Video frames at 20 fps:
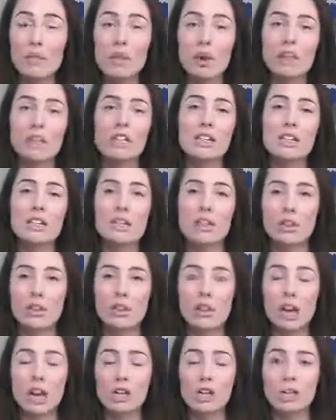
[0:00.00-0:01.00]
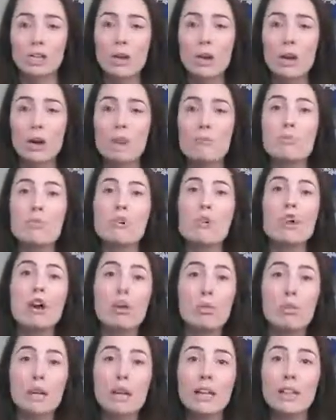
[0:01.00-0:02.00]
willing to hear that, show up
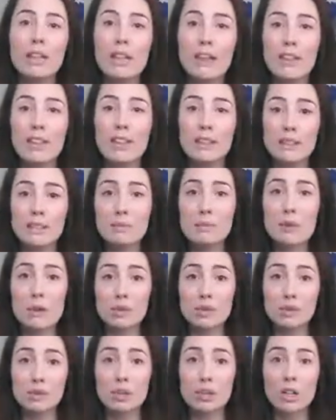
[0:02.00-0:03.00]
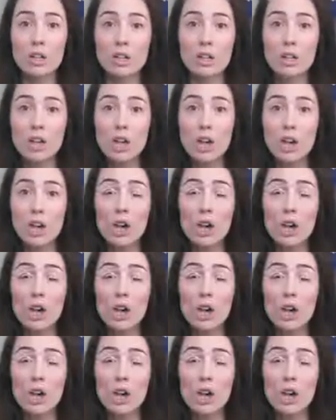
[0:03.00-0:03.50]
knowing that this mentor,